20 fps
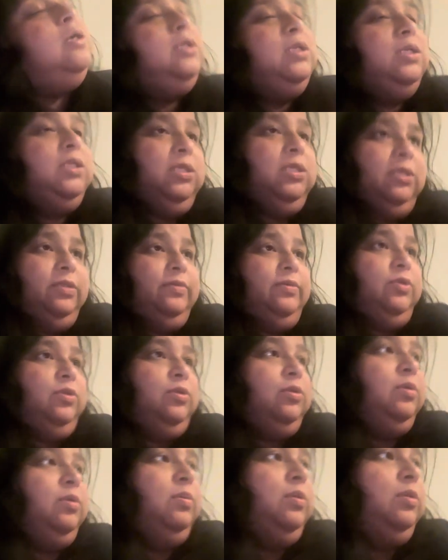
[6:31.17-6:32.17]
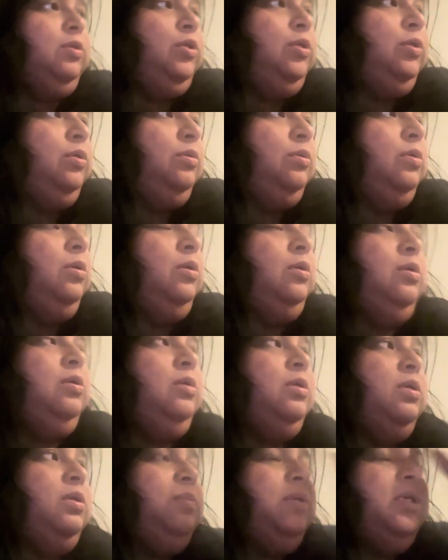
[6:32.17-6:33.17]
the delivery is coming about two,
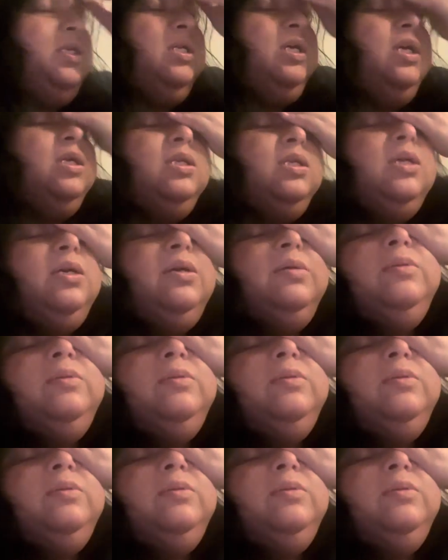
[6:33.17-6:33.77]
and by that time